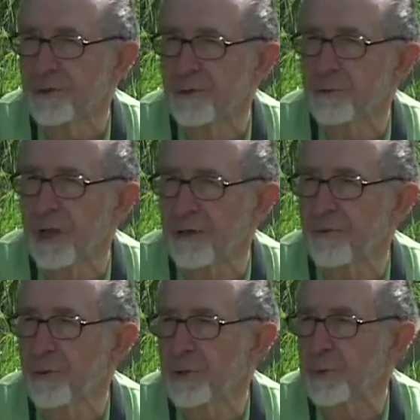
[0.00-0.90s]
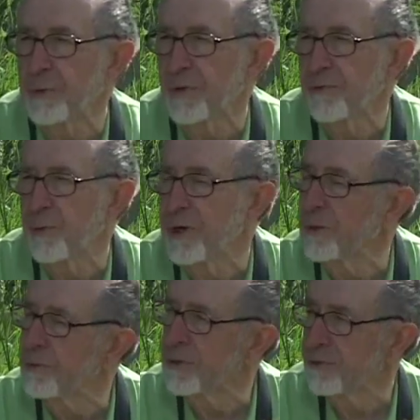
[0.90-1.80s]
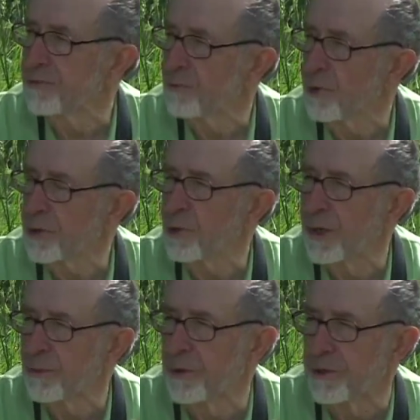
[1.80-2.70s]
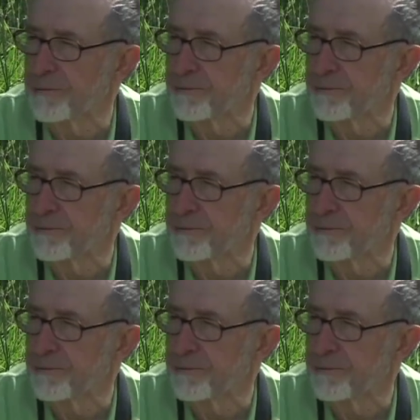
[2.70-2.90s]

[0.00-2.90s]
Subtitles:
So the platforms people have put up work quite well.